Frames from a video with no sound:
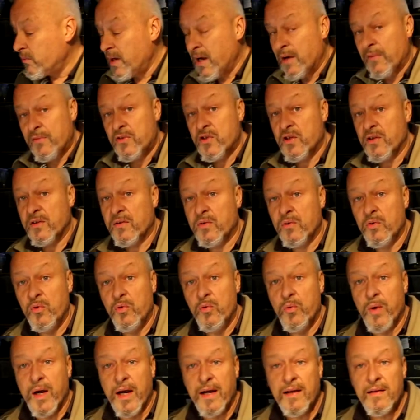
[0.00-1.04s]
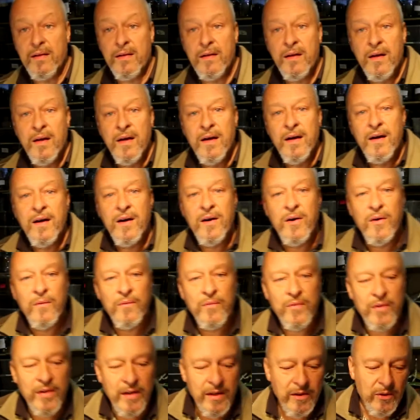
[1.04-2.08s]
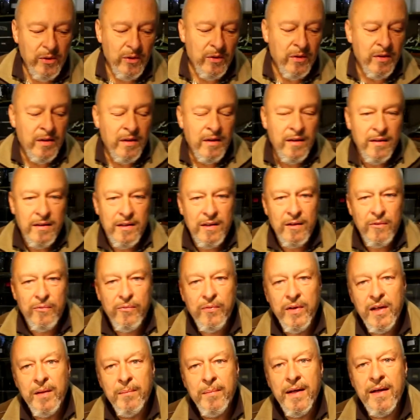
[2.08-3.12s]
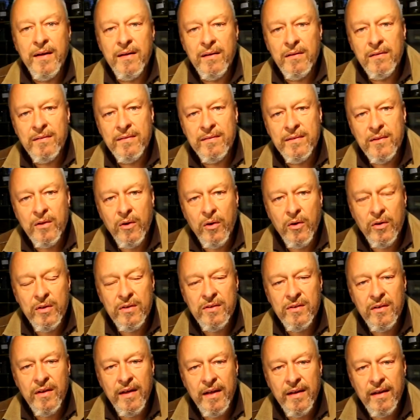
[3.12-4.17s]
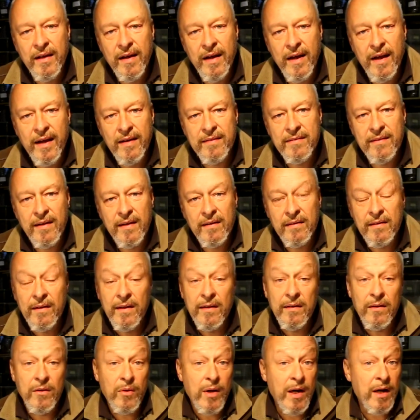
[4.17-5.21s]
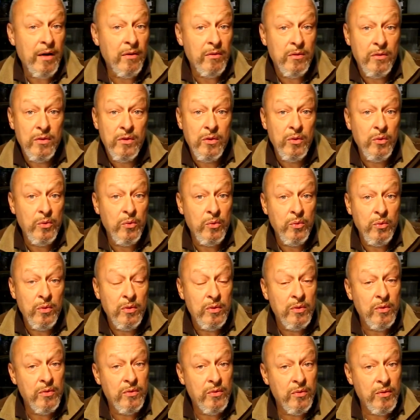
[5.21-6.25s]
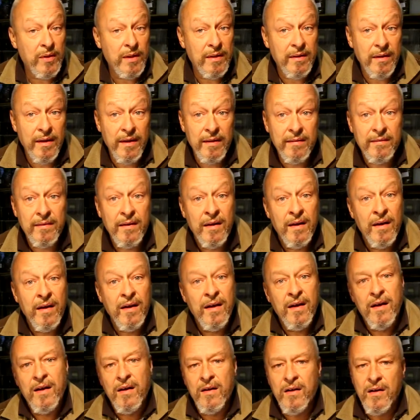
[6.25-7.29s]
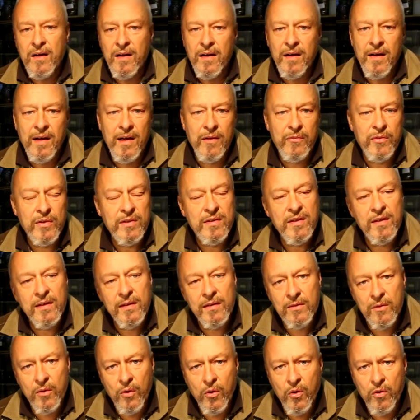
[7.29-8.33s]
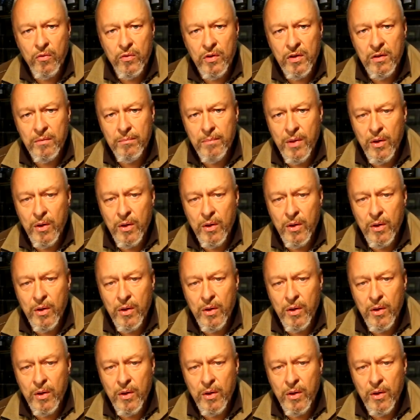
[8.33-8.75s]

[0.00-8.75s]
We have just to wait until the female starts laying eggs, and in around 2 to 3 days everything is over.